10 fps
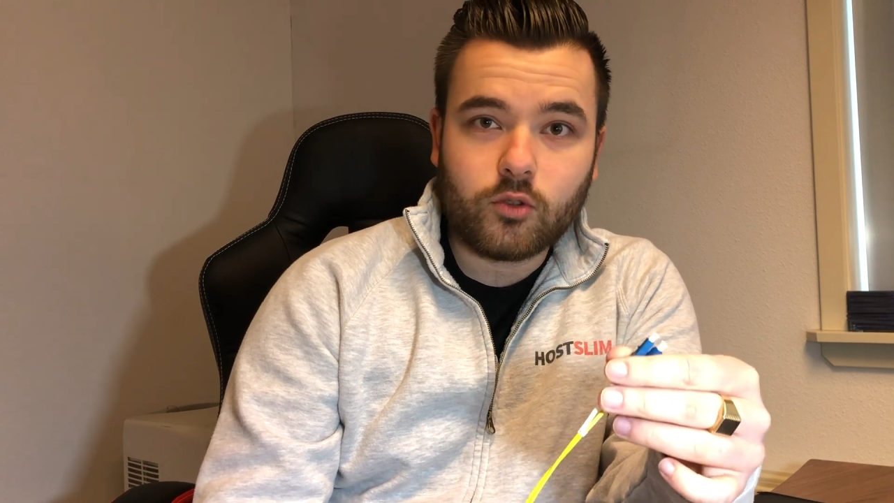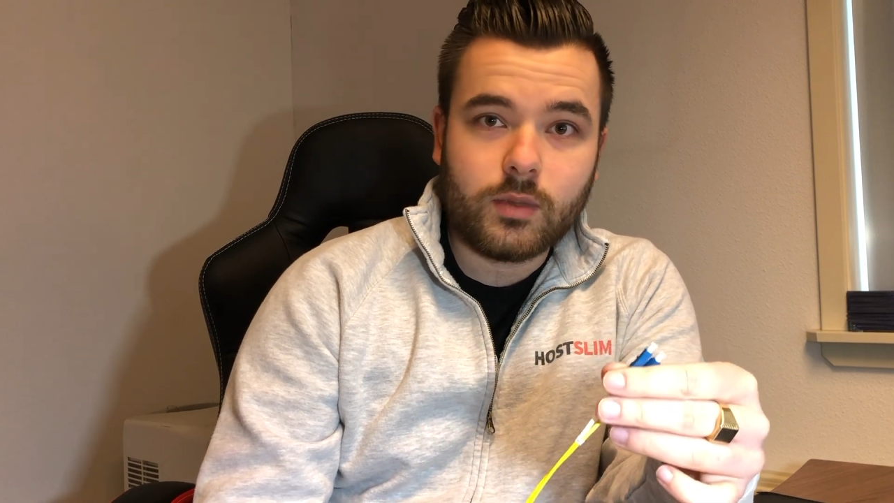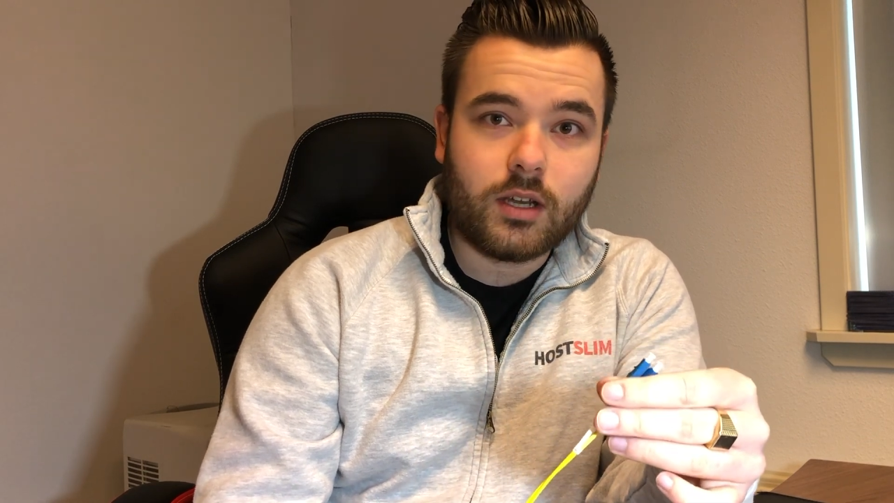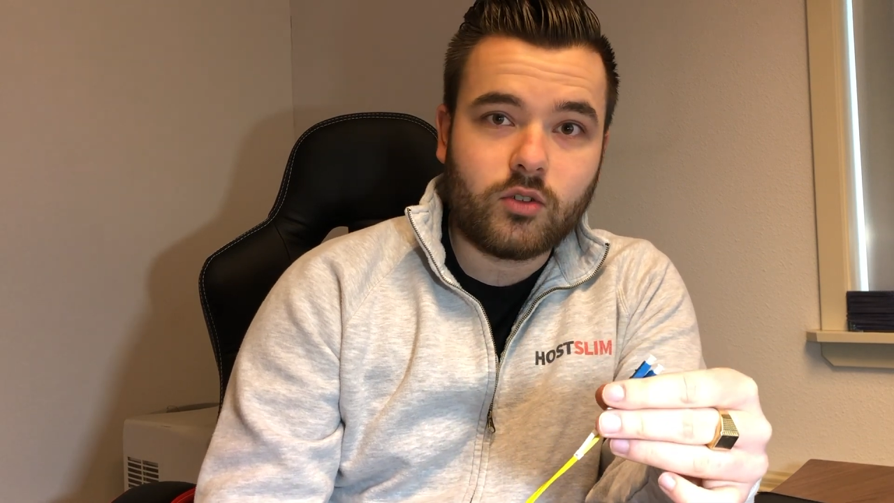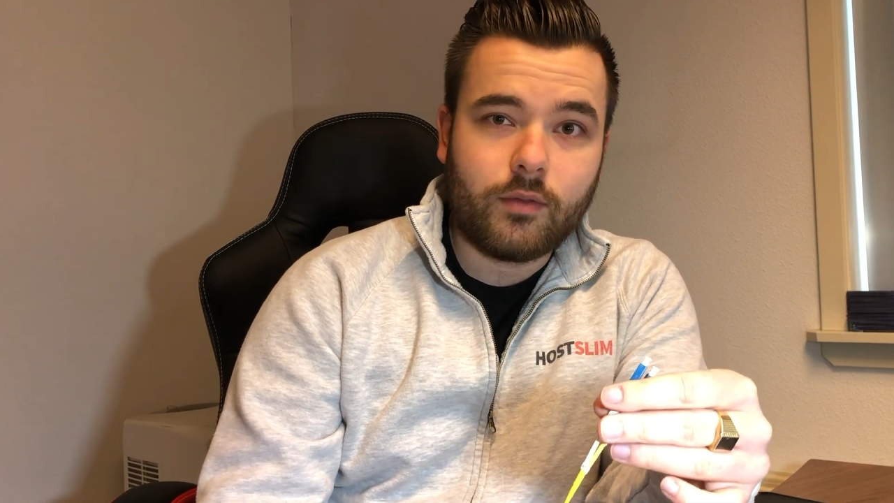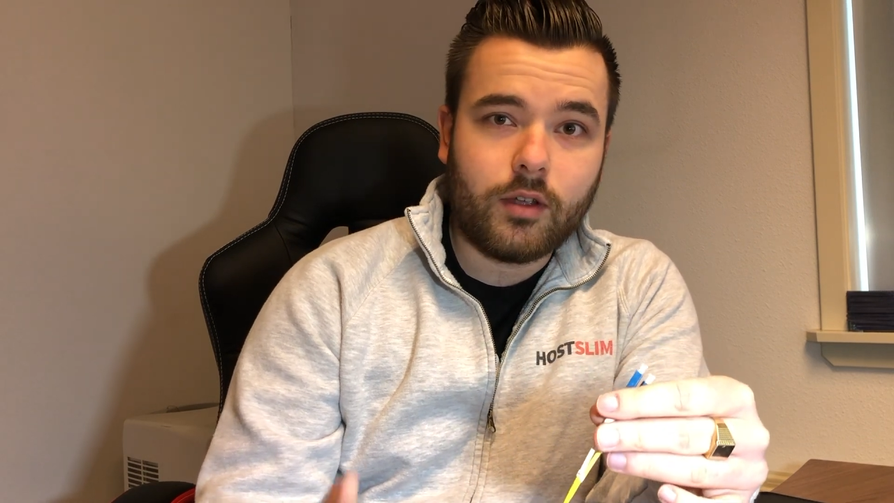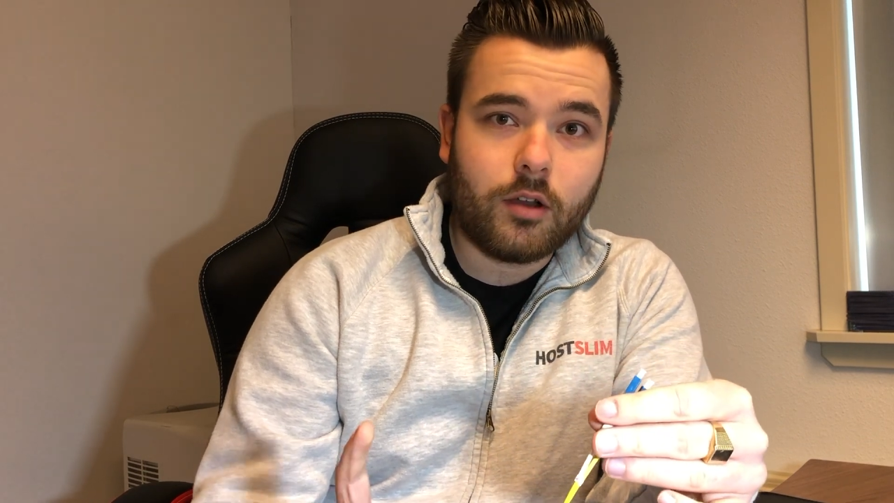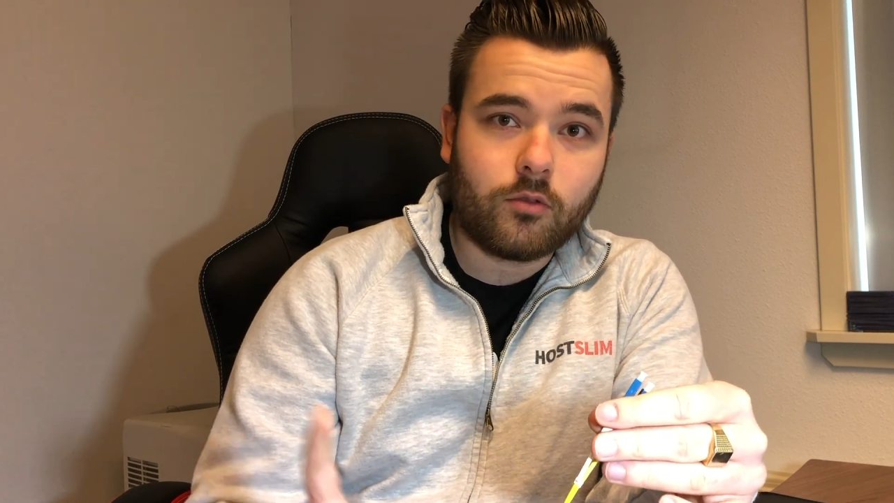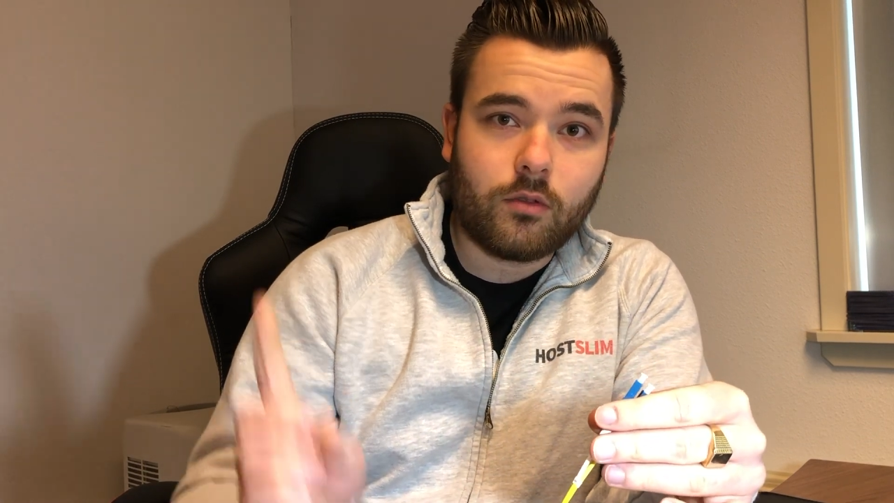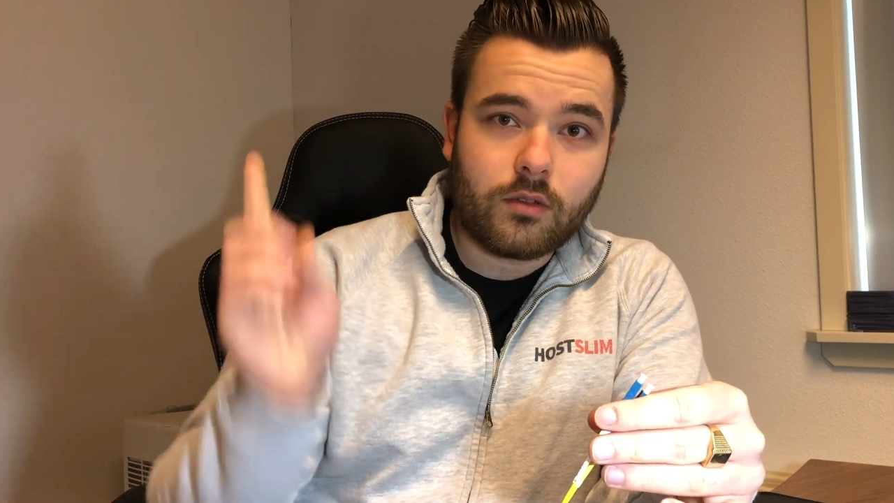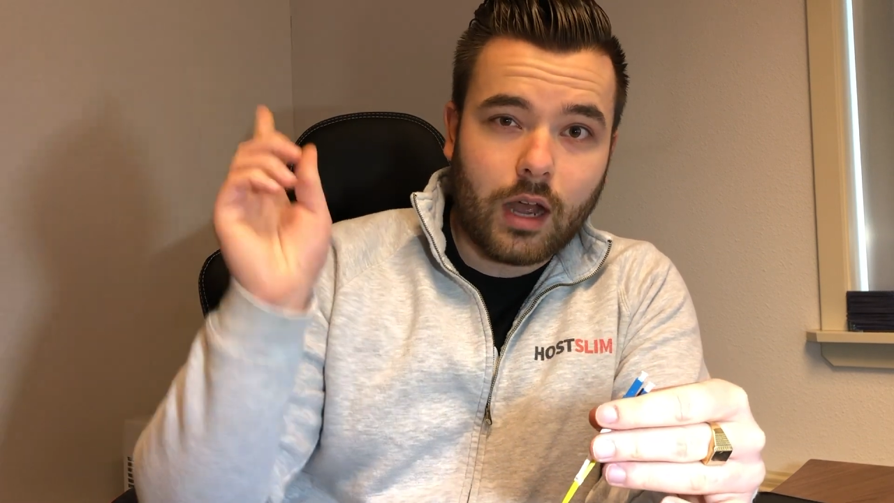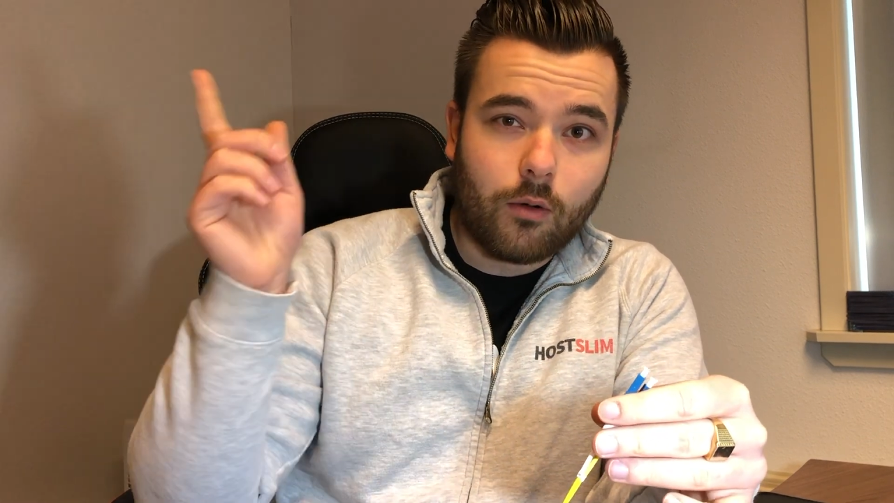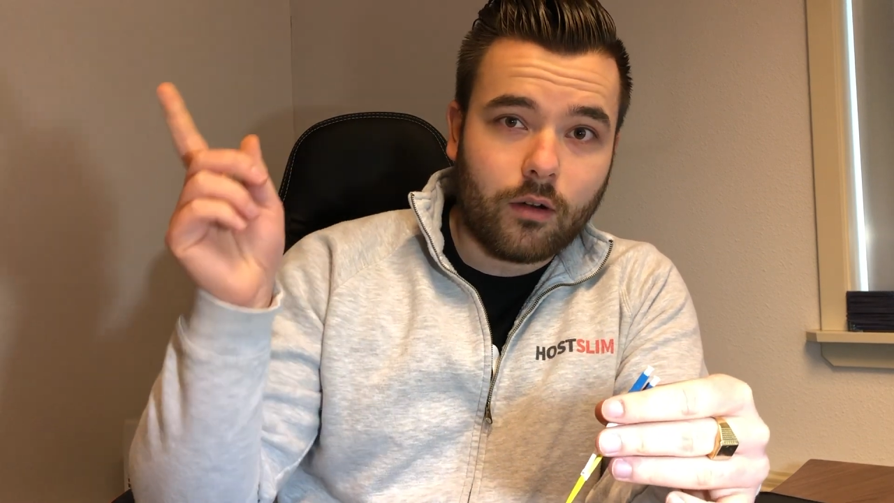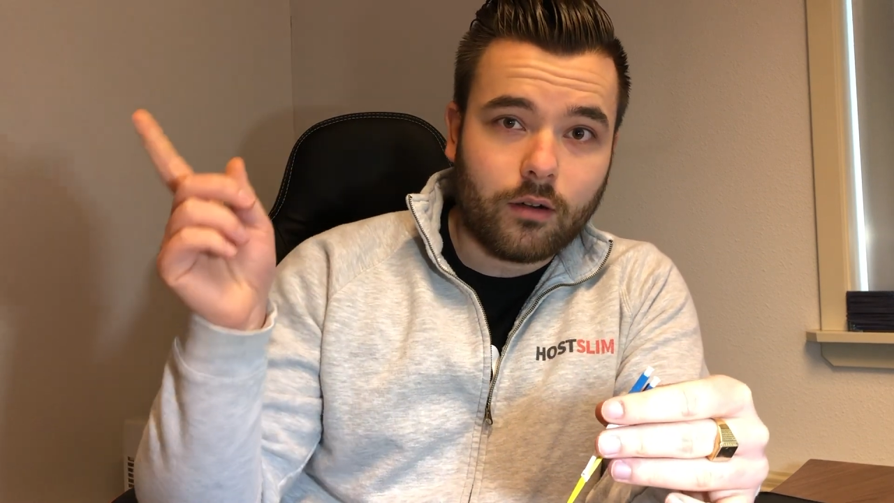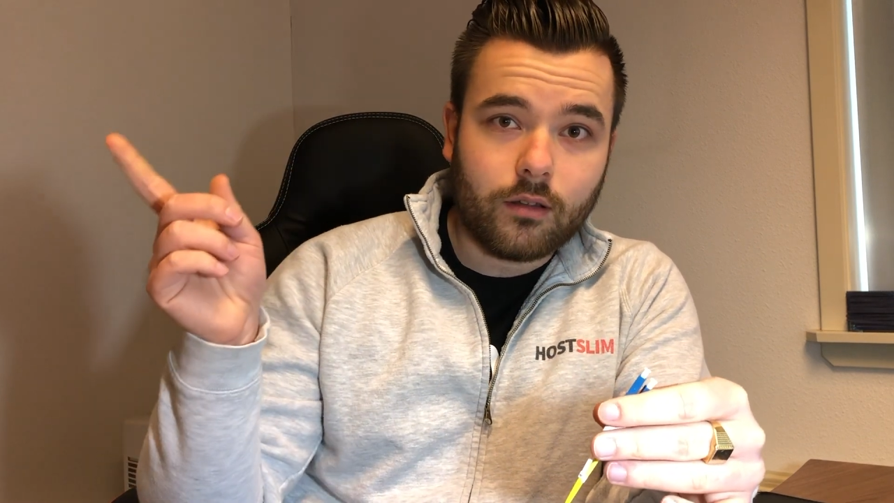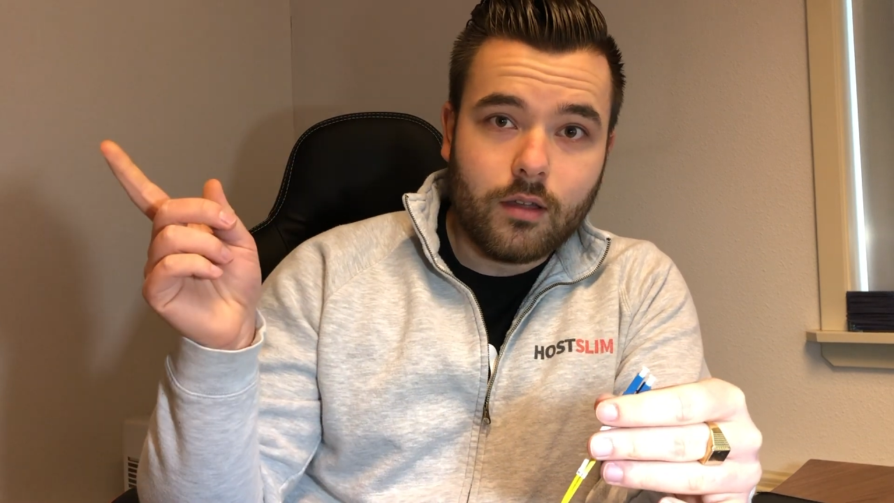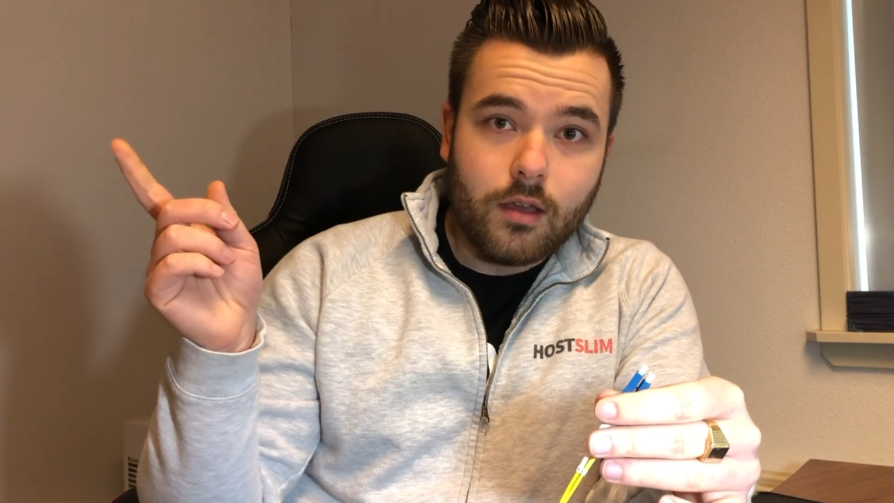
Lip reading: because you have to go to the tower and